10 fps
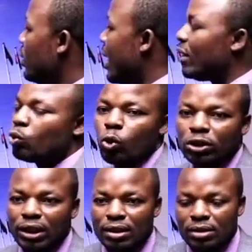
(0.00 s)
the
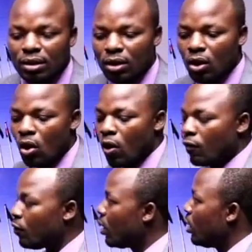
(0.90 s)
headquarters
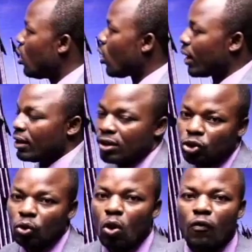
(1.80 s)
of
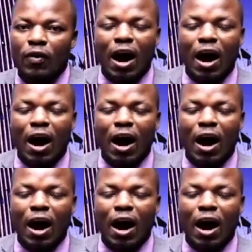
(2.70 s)
Organization of